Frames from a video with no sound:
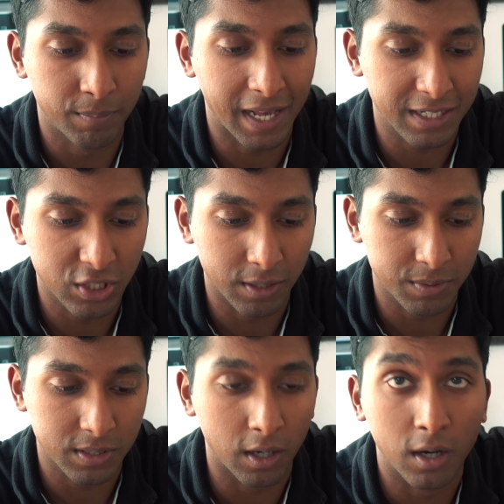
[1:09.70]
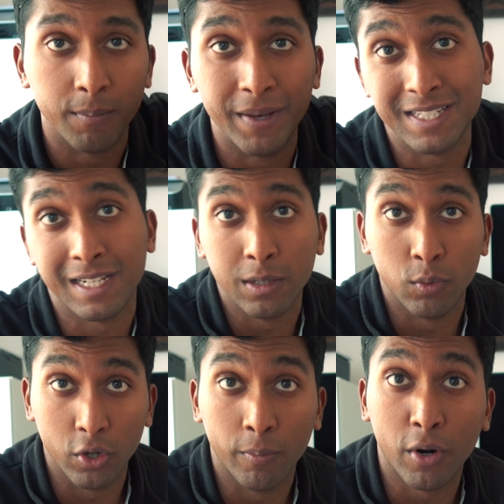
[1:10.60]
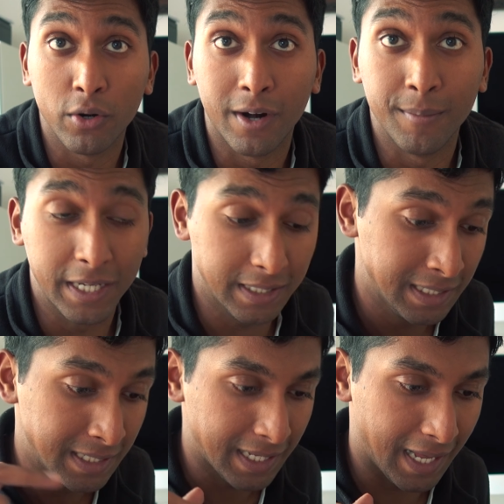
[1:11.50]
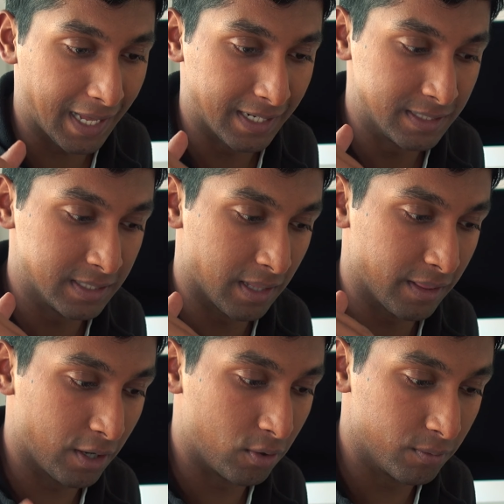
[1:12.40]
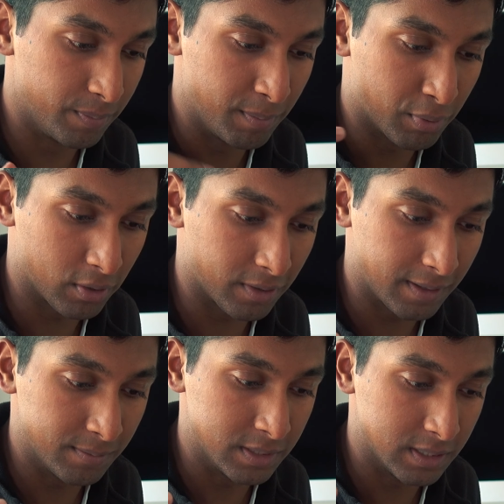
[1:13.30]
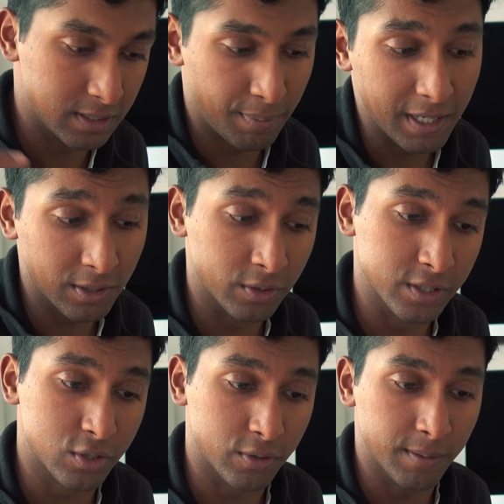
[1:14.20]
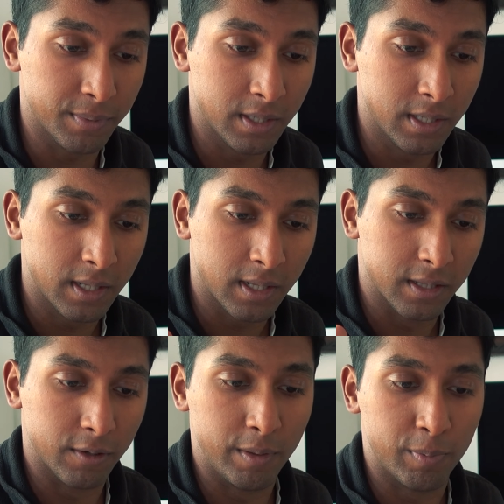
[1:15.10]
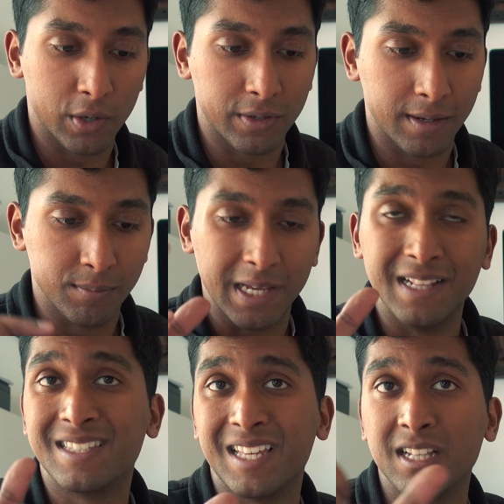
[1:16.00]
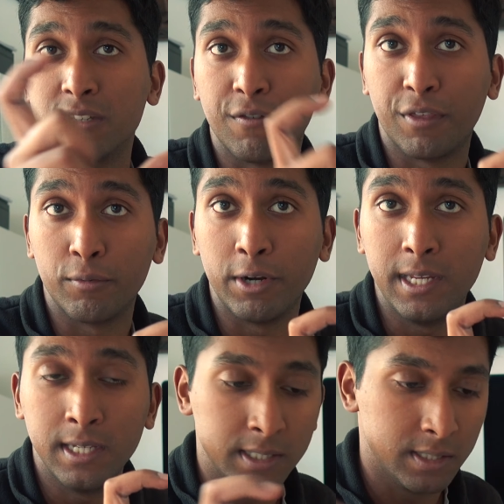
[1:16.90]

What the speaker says: black chips are basically what you're programming, and they'll be programmed, depending on the strip, they'll be programmed in sets of 3.